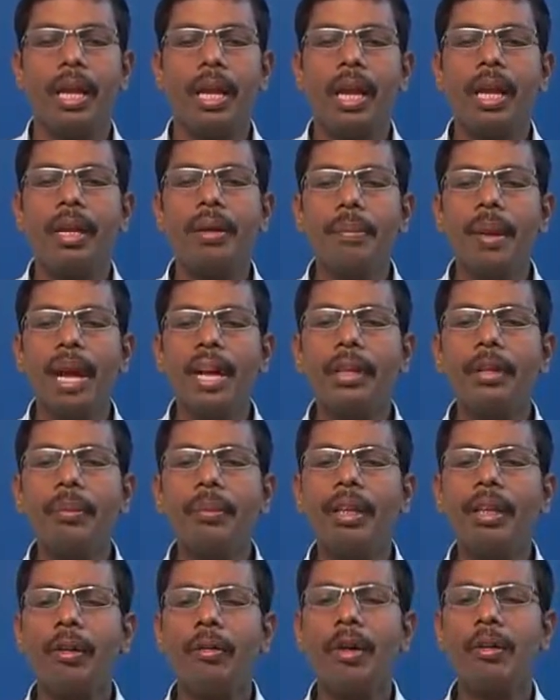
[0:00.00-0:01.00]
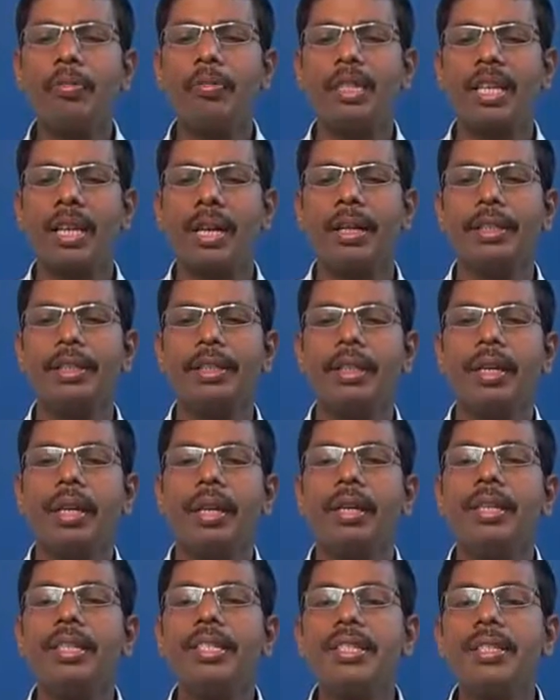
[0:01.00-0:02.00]
In matrimony websites,
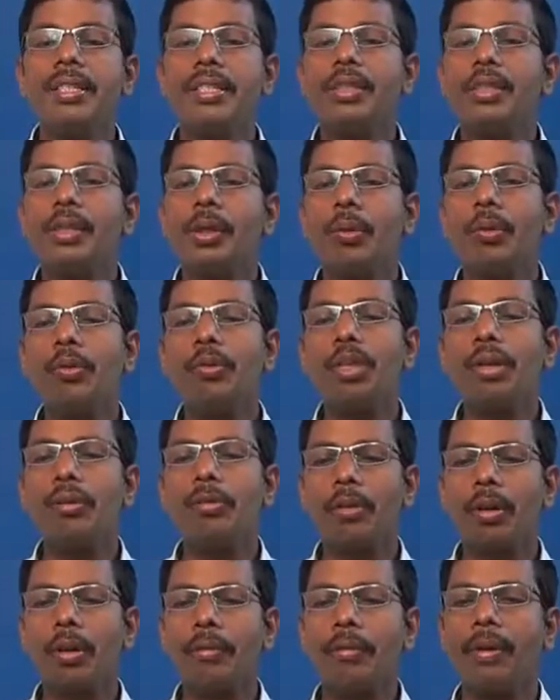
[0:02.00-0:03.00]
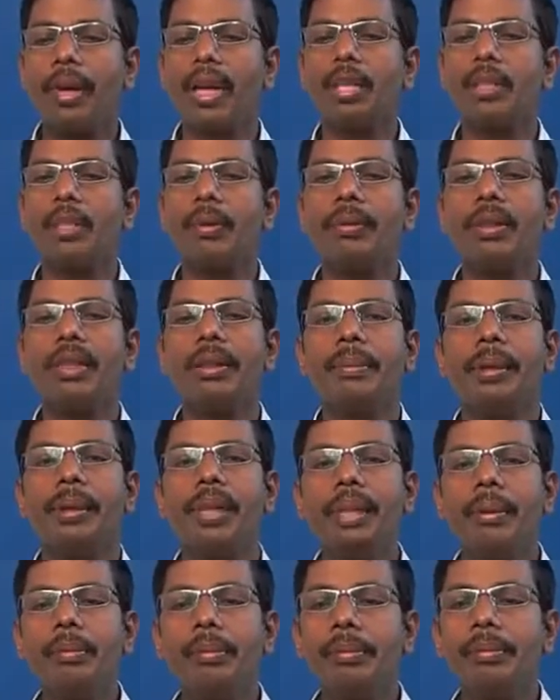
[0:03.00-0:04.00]
list as user profiles with
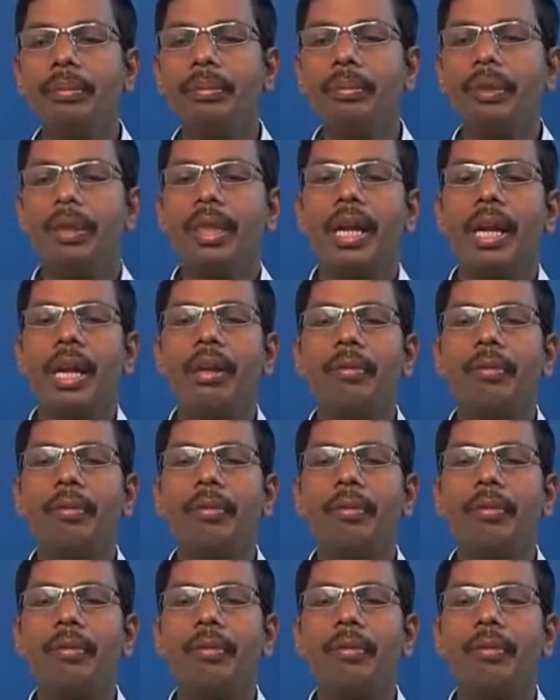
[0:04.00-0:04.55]
minimum